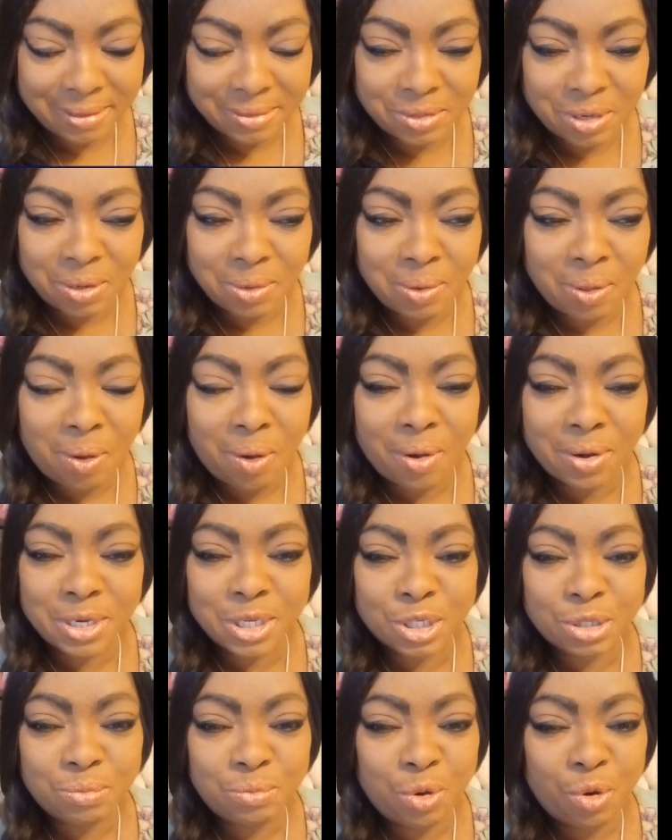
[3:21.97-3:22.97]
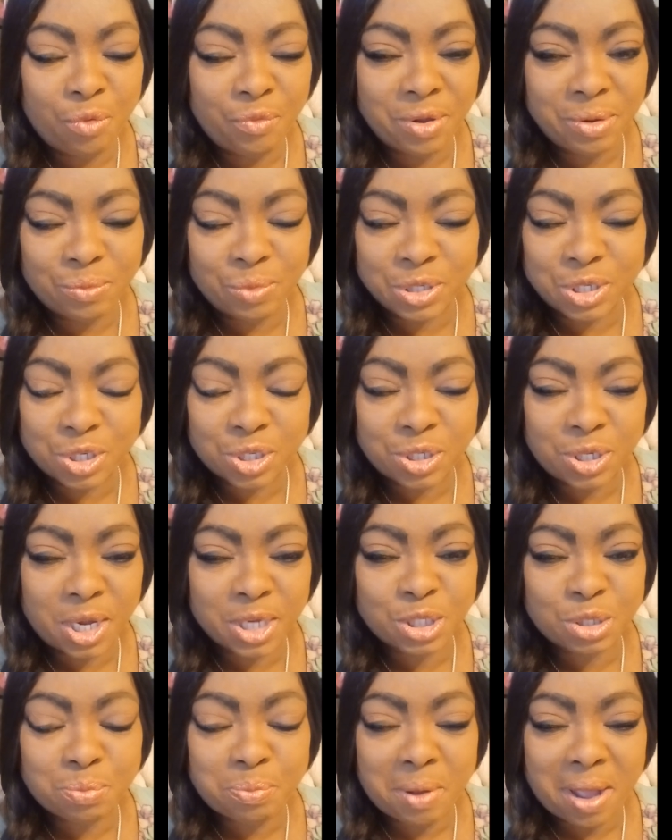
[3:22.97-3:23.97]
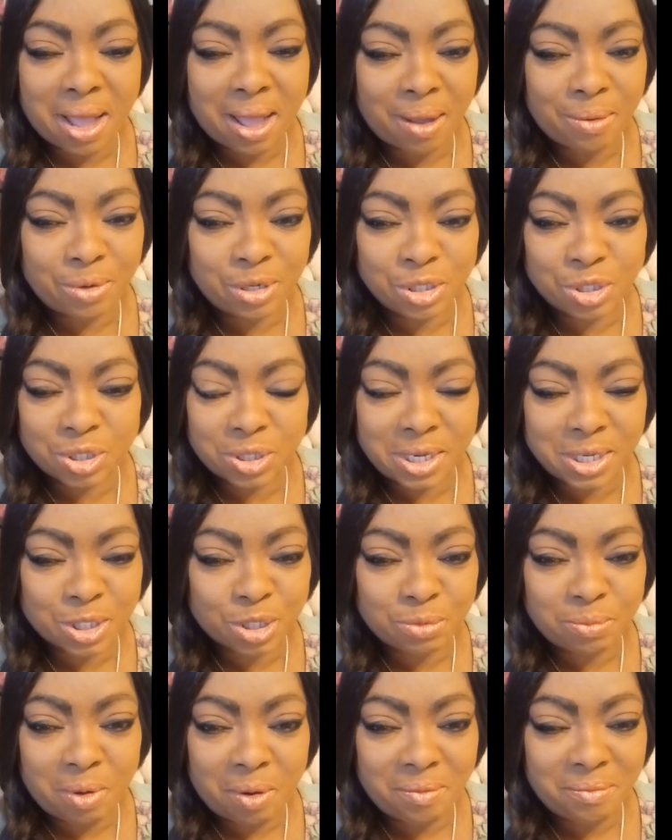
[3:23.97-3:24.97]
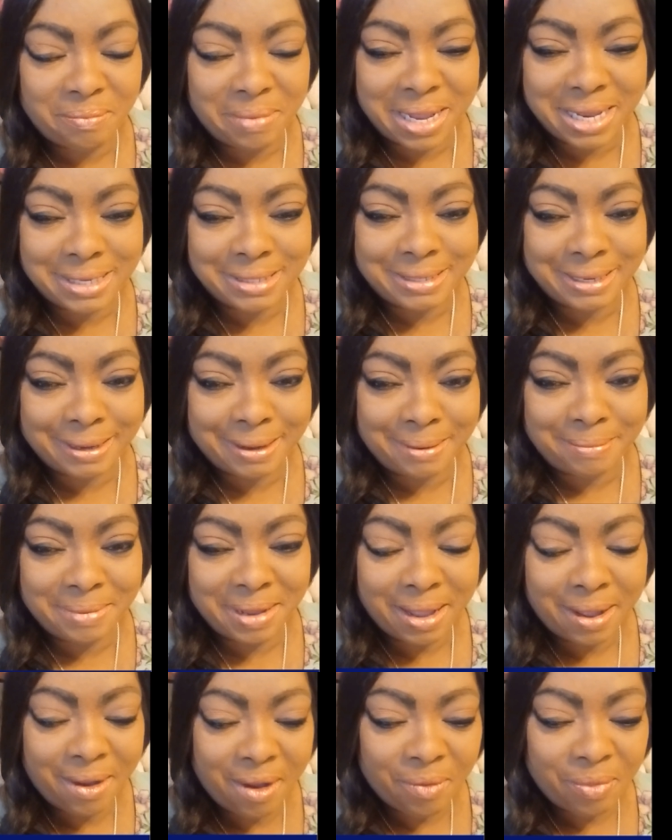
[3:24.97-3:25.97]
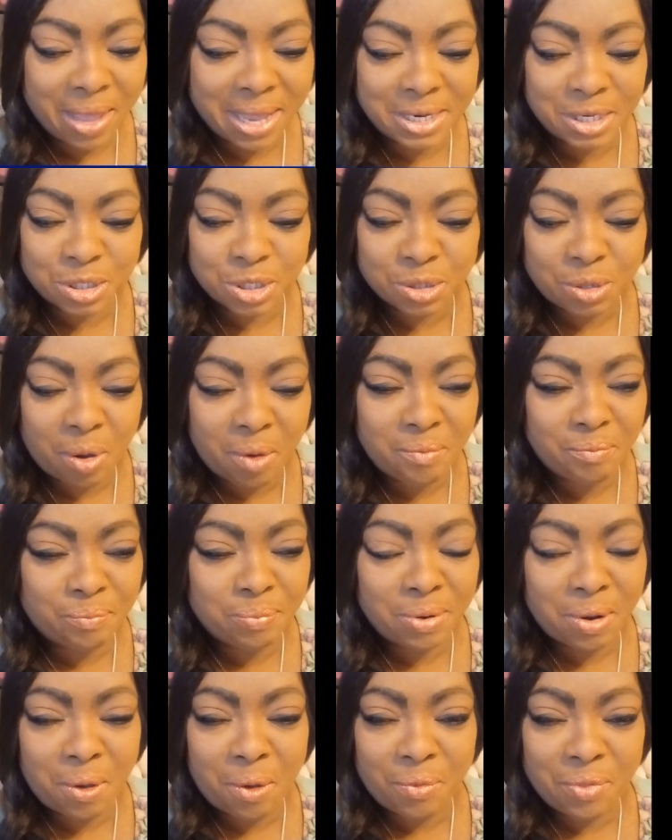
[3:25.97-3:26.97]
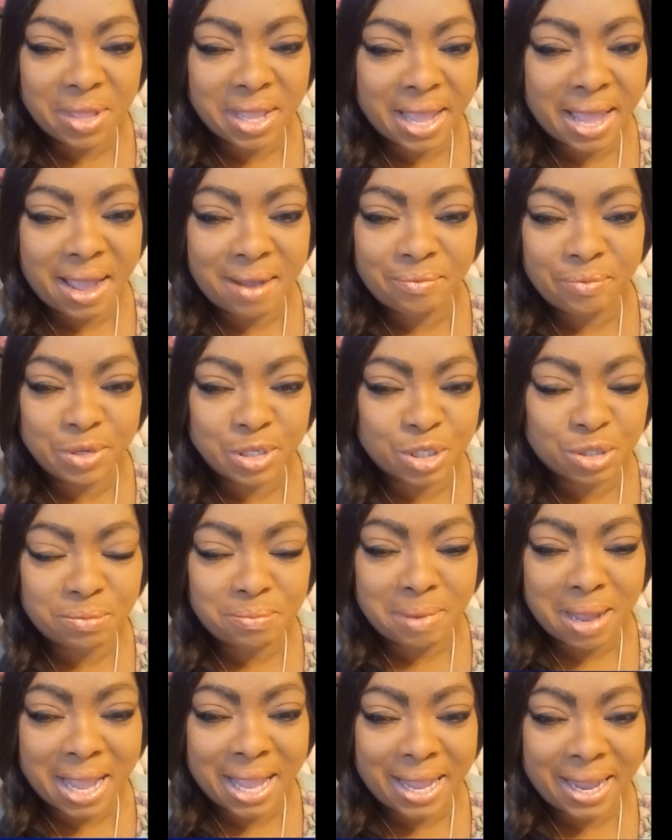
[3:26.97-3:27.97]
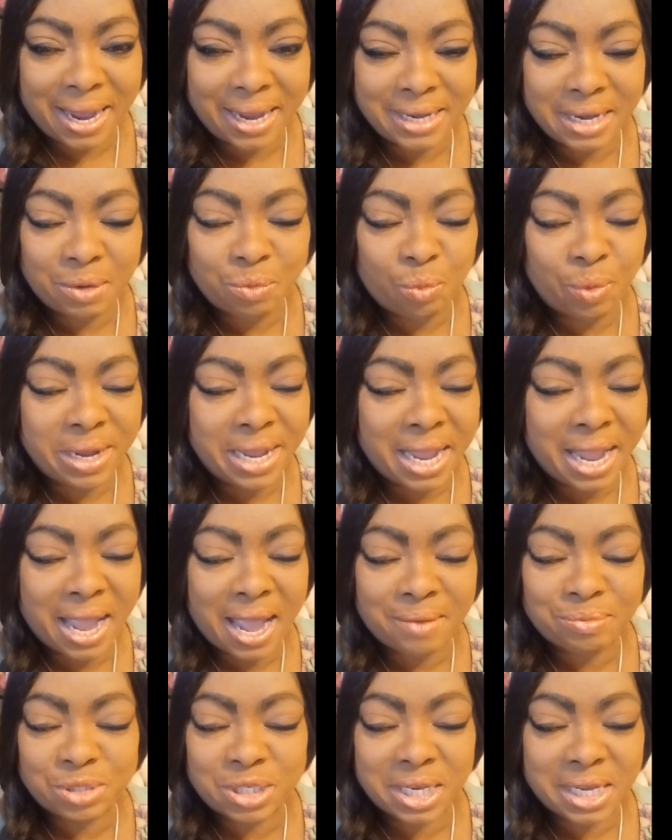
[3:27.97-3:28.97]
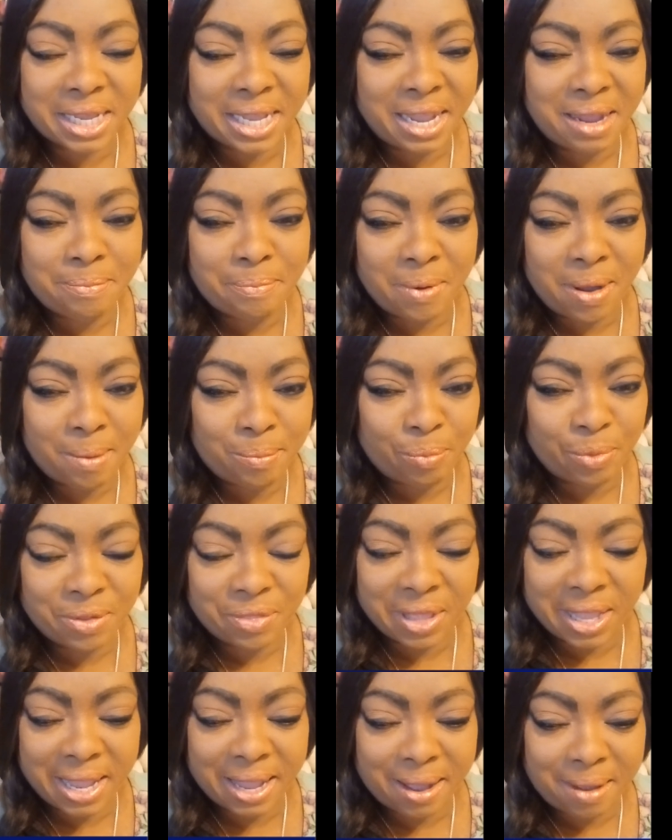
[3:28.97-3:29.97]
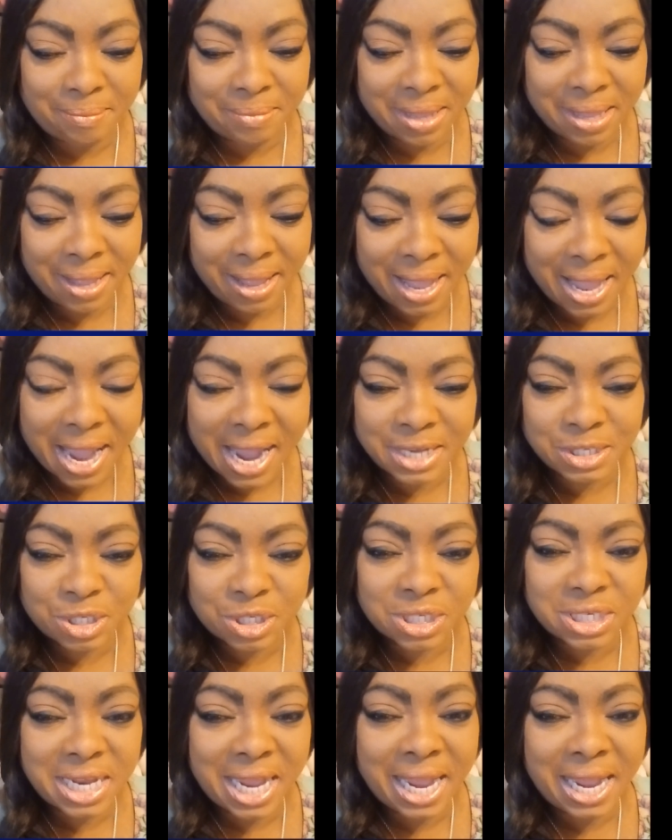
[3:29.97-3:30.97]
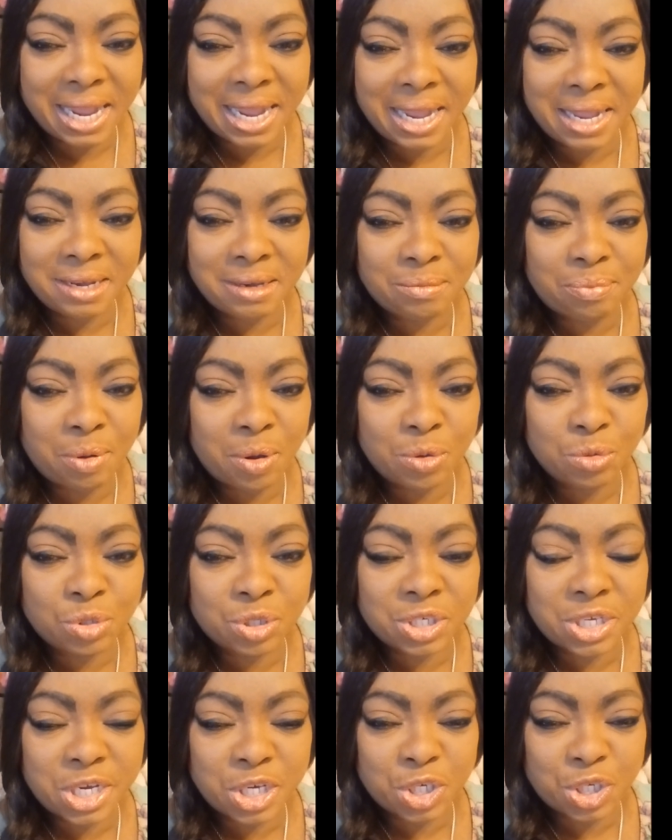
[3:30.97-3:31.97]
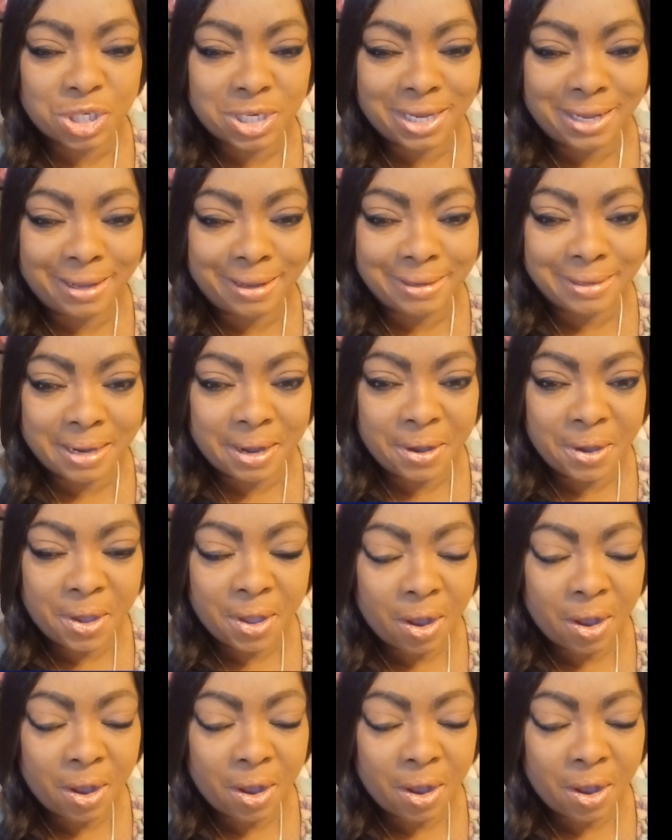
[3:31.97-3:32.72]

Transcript: The Lord is moving with such power and such momentum that it's going to blow the average mind. And we have to keep up with Him and stay in position.